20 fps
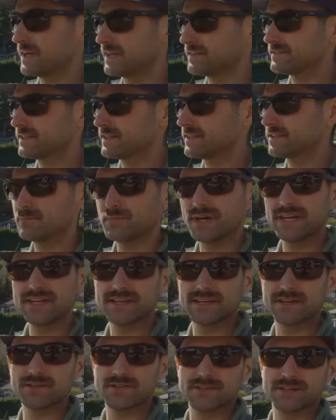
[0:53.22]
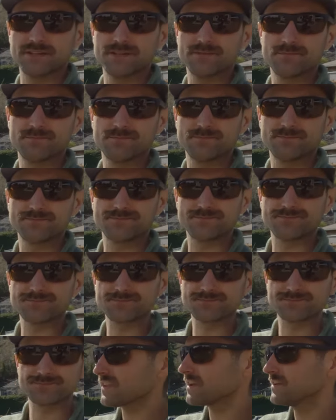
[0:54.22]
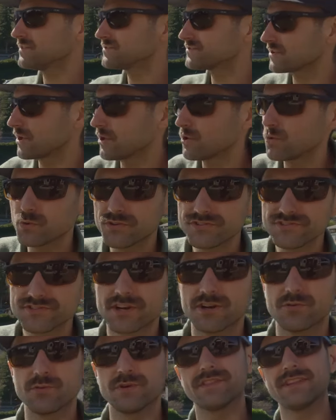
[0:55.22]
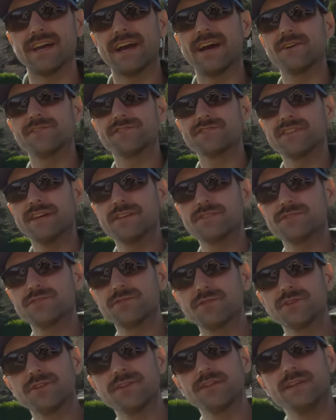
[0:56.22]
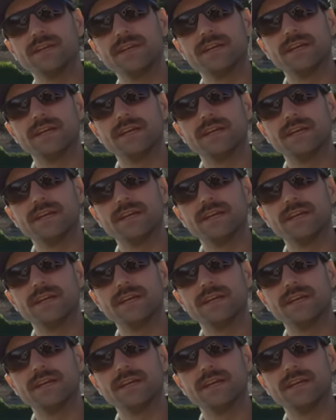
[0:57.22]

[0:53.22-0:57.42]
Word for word: I'll take the bike out there. So we'll start with the outside tour